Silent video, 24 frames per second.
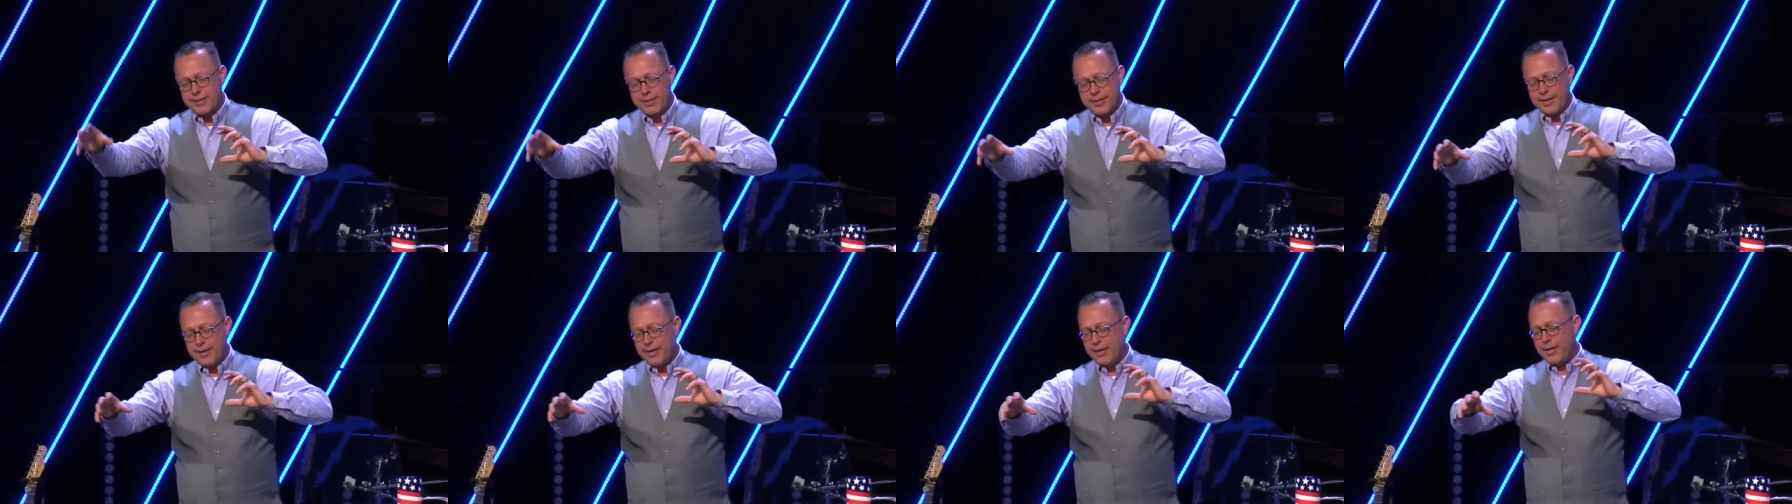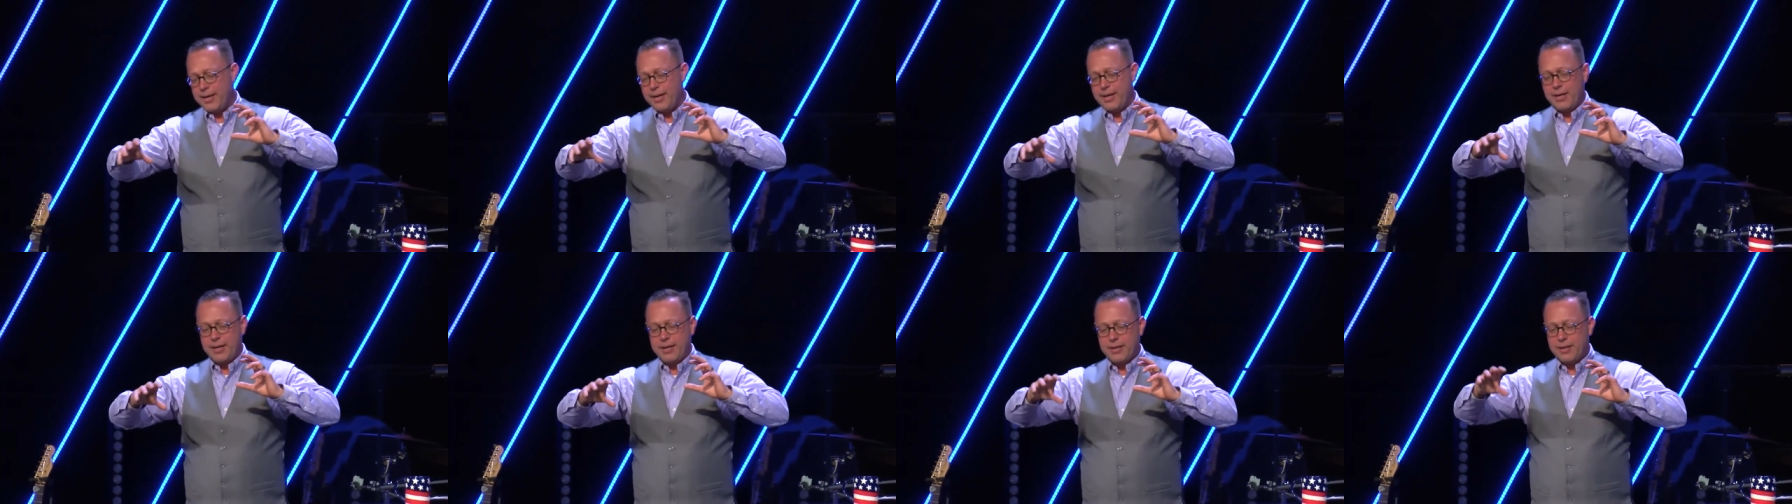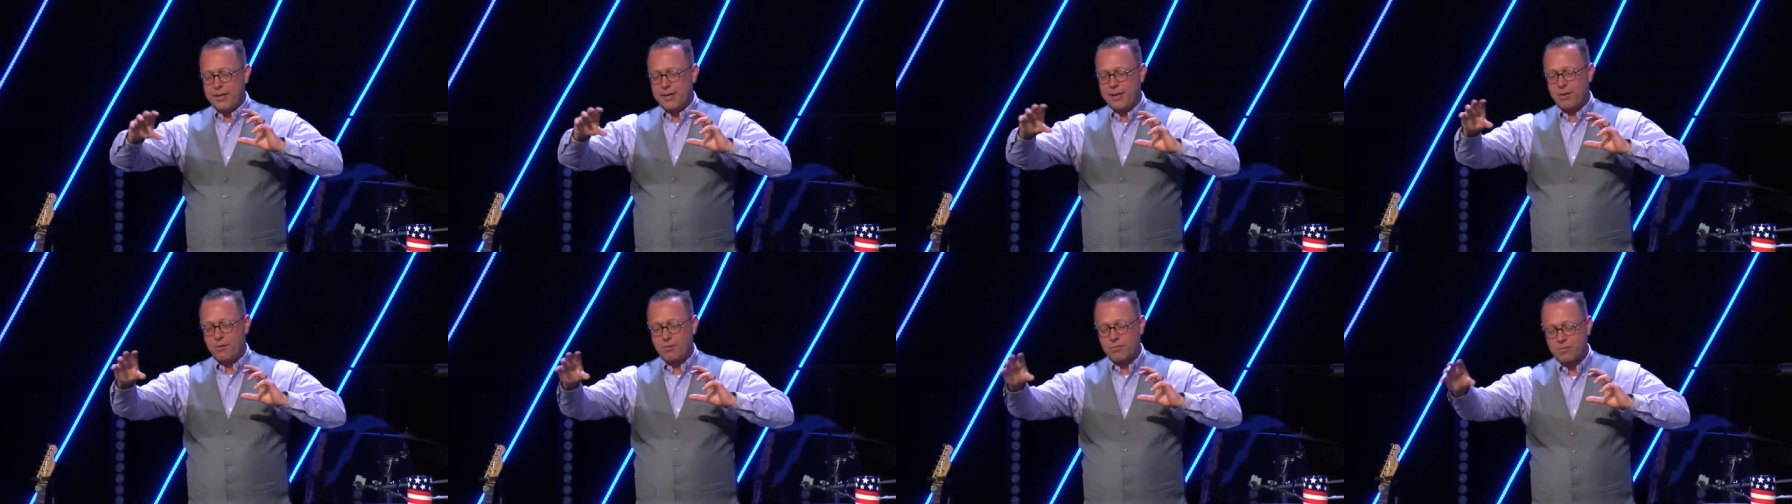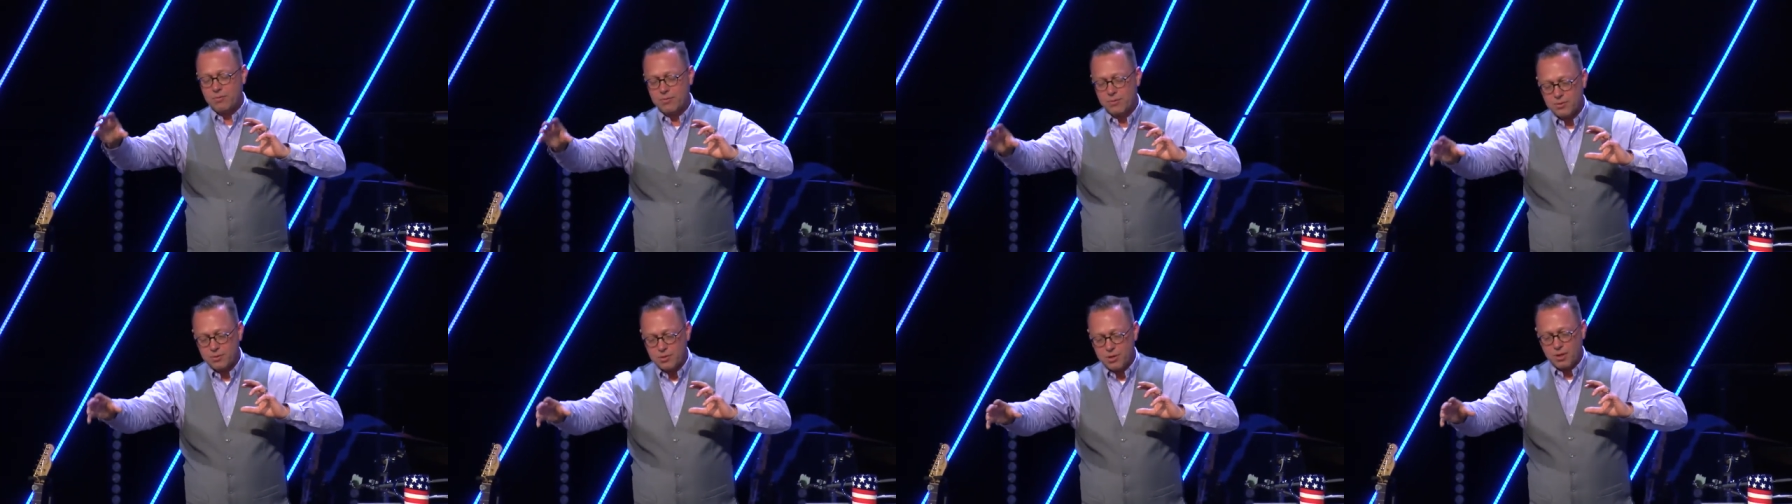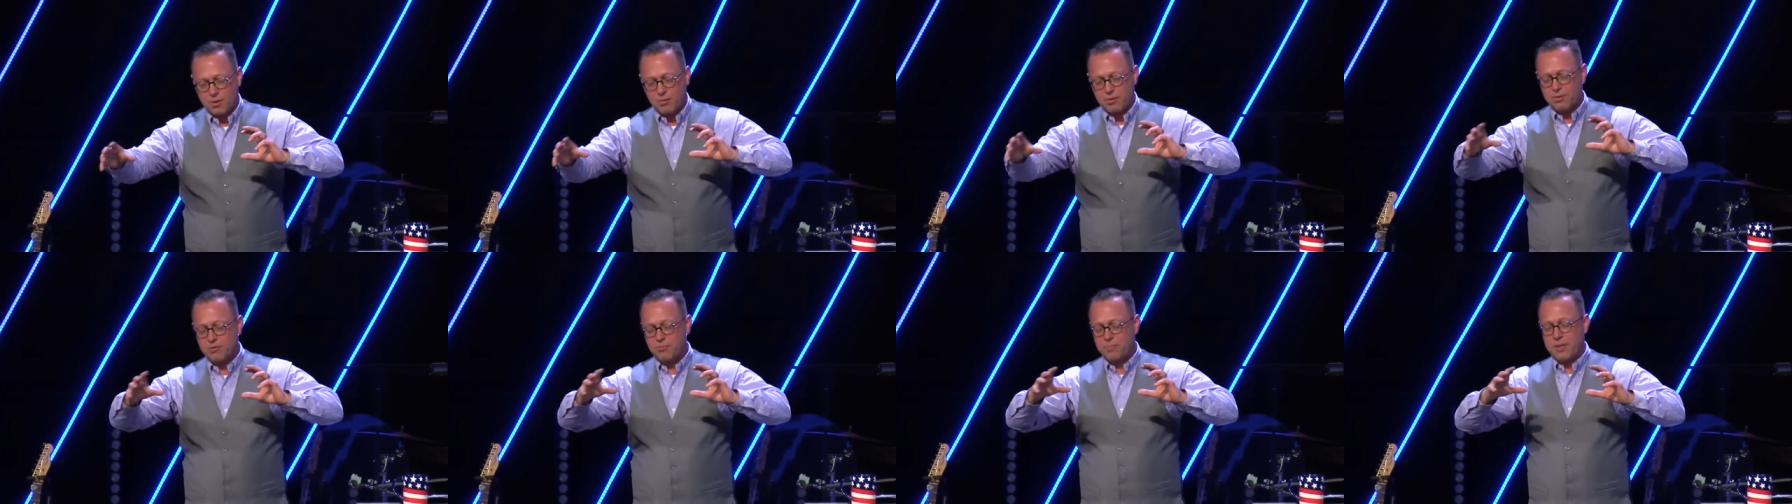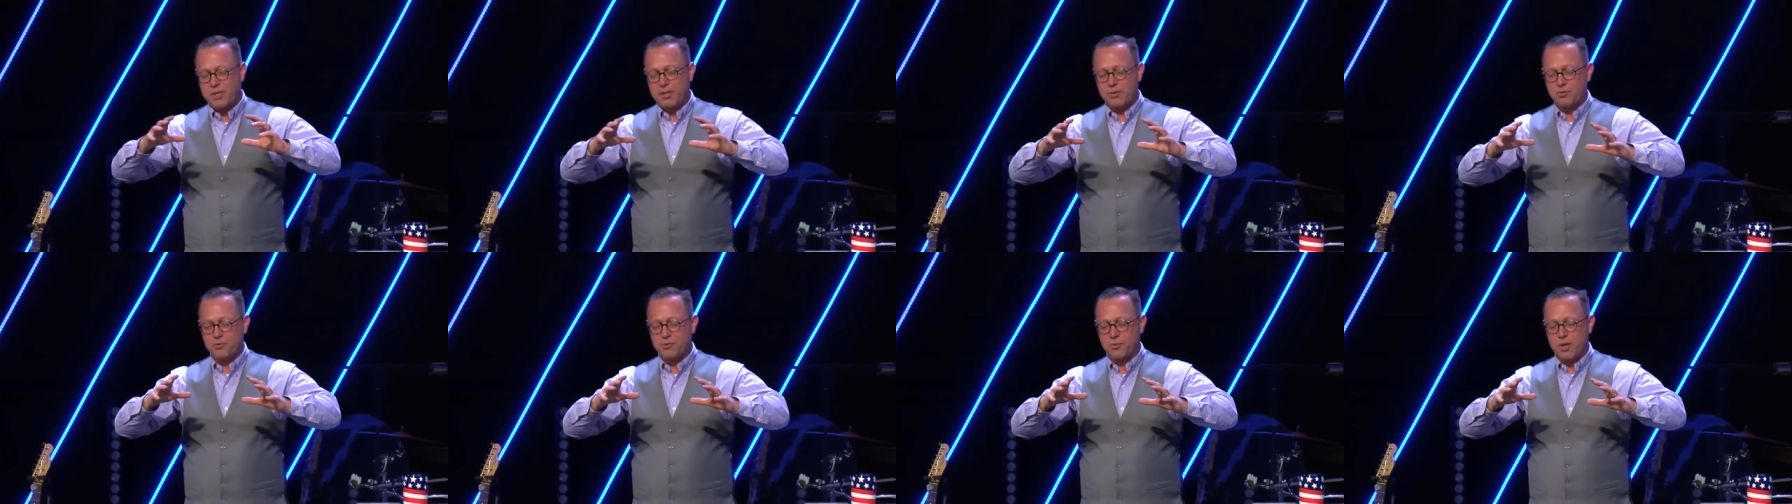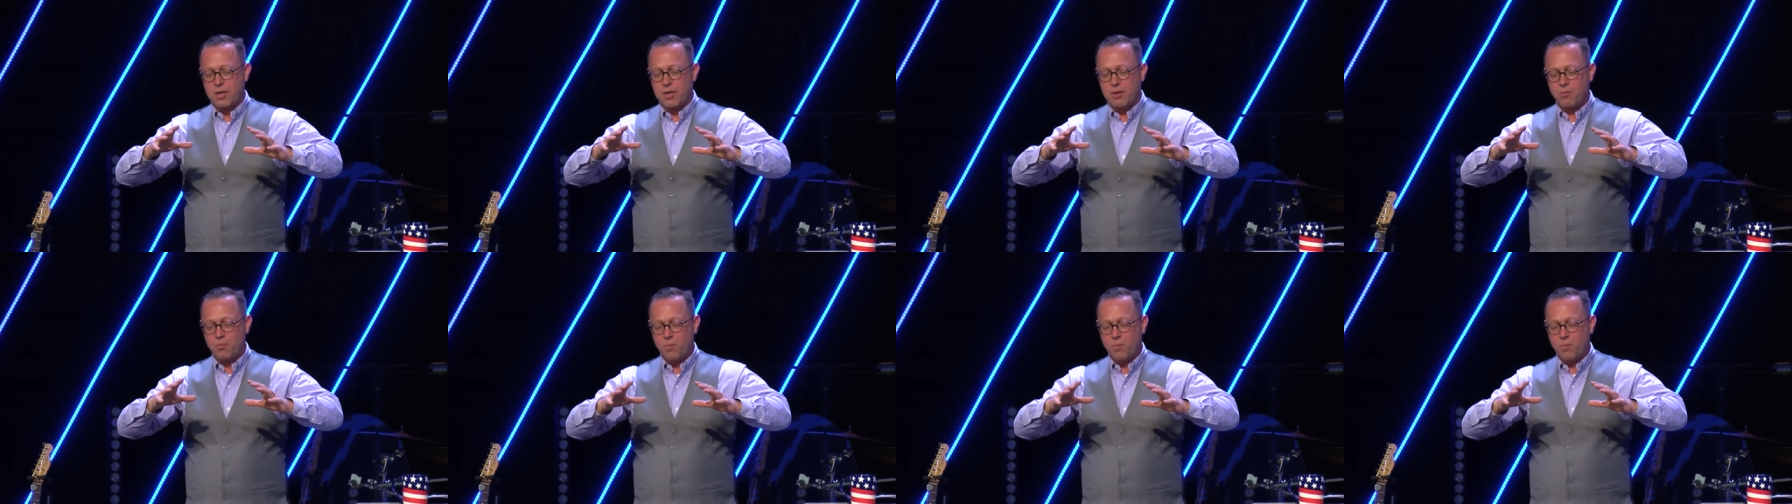uh, you know children's ministry.